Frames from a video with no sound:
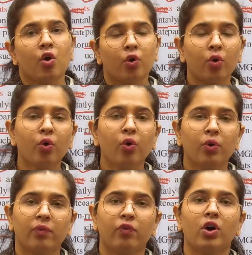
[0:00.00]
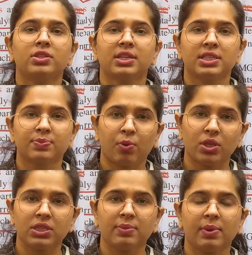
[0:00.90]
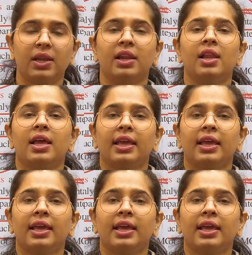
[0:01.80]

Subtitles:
who was responsible.